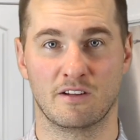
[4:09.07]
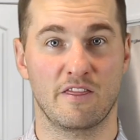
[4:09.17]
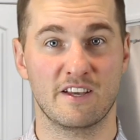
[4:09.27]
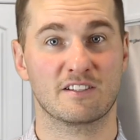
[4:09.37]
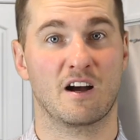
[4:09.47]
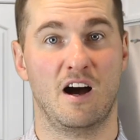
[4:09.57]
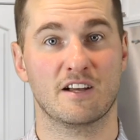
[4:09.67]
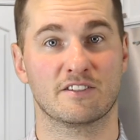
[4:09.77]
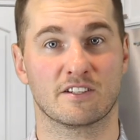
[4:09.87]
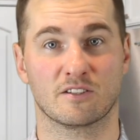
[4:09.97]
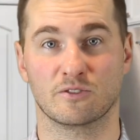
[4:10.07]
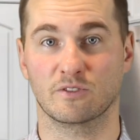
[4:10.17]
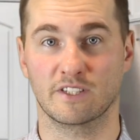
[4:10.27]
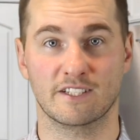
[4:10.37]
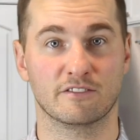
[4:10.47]
These costs
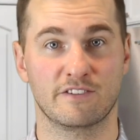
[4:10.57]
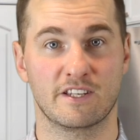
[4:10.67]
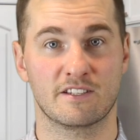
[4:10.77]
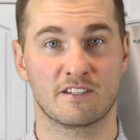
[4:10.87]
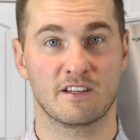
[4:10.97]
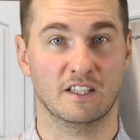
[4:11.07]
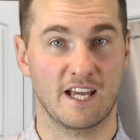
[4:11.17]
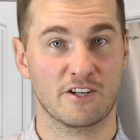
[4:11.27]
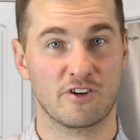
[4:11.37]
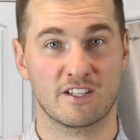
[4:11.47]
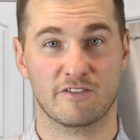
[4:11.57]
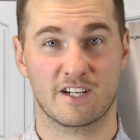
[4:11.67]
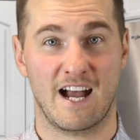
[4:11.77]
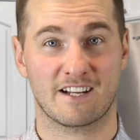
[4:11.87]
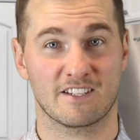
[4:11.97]
include legal fees, land transfer
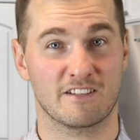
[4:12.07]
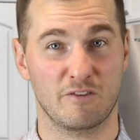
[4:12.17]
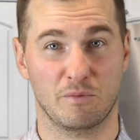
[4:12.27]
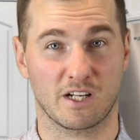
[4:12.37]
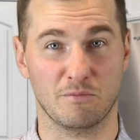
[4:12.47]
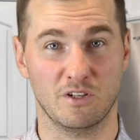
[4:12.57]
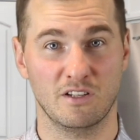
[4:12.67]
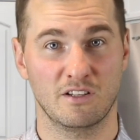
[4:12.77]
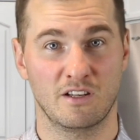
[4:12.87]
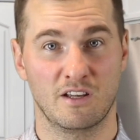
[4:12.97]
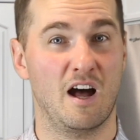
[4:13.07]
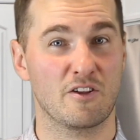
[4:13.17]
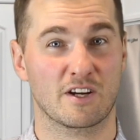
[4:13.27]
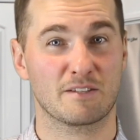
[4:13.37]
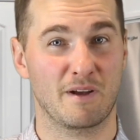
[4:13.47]
taxes if applicable,
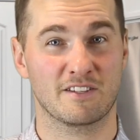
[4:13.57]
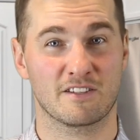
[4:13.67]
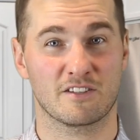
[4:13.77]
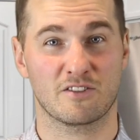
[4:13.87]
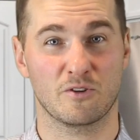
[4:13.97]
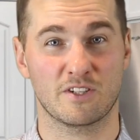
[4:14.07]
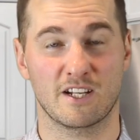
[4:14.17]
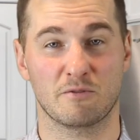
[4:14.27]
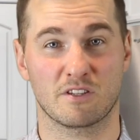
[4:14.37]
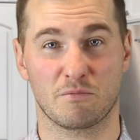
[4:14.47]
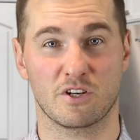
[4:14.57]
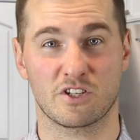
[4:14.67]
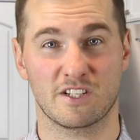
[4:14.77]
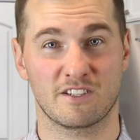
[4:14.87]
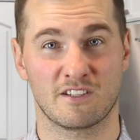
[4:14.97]
other expenses associated with the
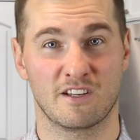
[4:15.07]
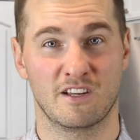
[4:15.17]
purchase,